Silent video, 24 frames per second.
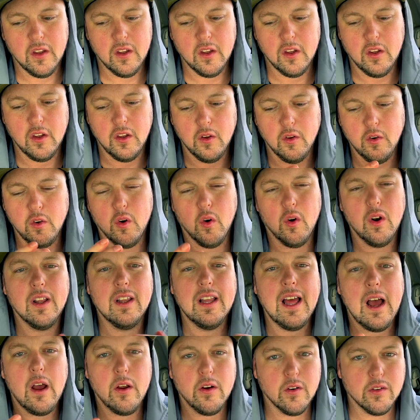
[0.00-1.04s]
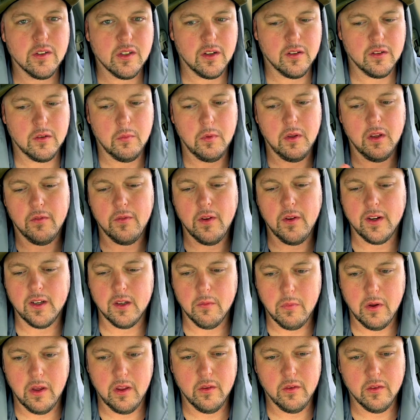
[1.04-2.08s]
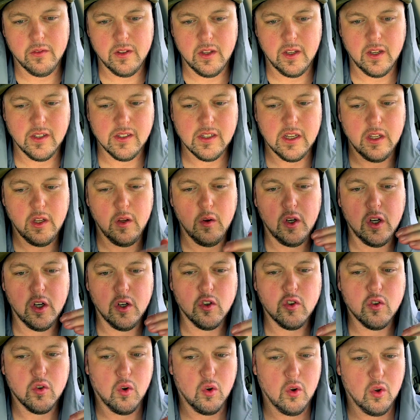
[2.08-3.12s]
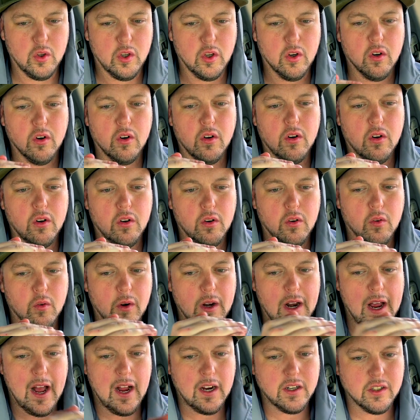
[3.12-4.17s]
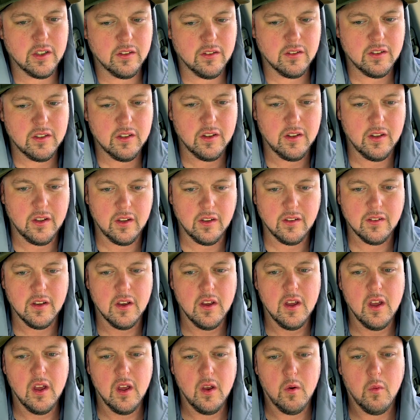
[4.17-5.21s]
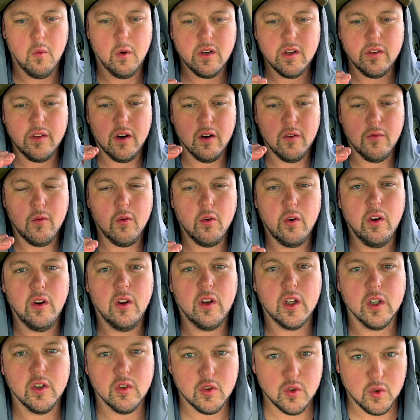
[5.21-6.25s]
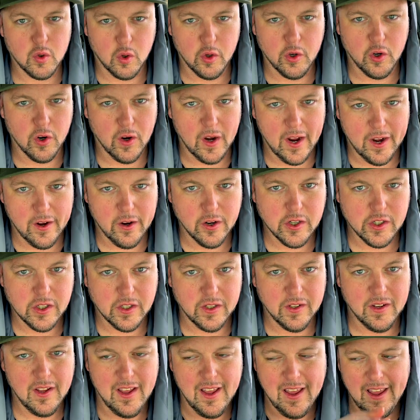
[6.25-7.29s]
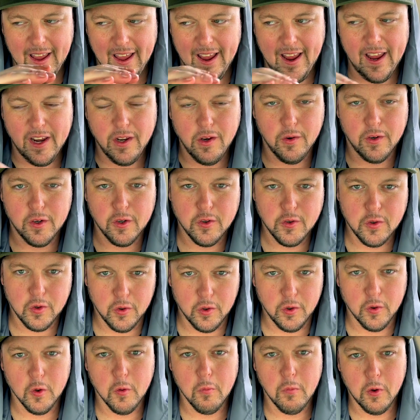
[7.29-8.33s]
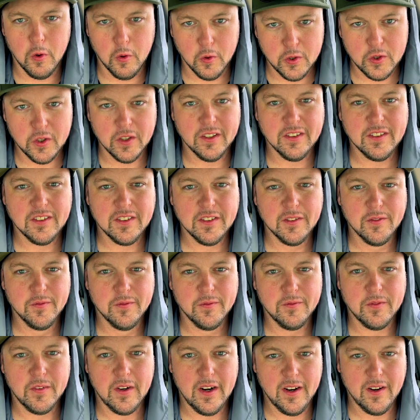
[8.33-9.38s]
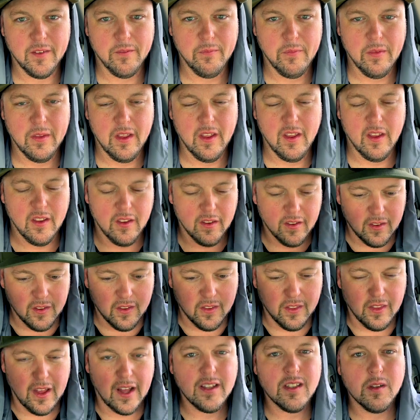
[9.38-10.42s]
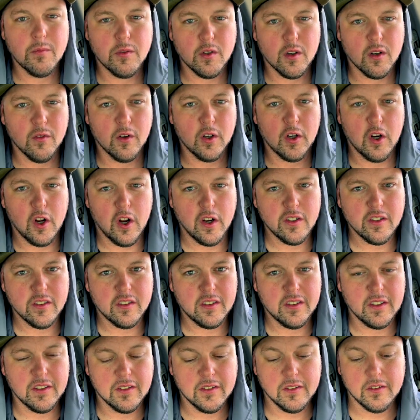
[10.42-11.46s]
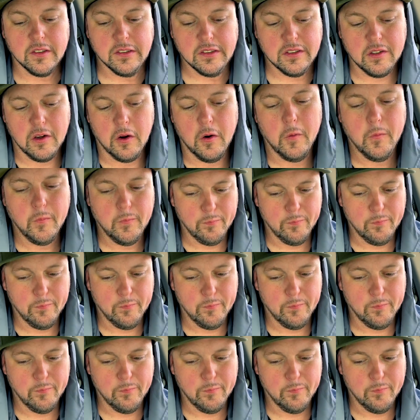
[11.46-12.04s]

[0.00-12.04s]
you don't allow yourself to be affected by those things, and you control your reactions to things, which therefore you control your energy and you control your emotions, right? That's observer consciousness. So